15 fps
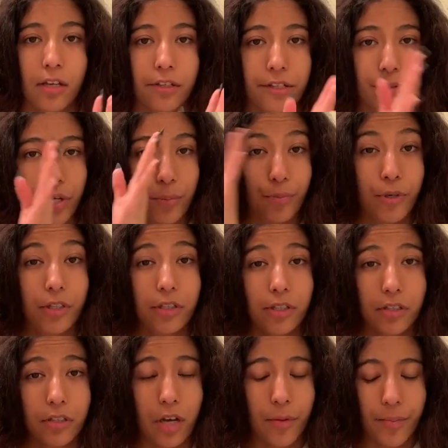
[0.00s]
So I put
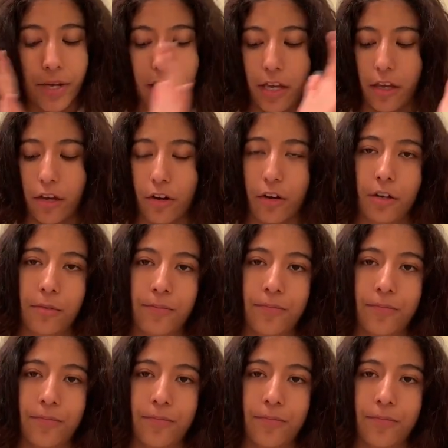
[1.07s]
this on my hair,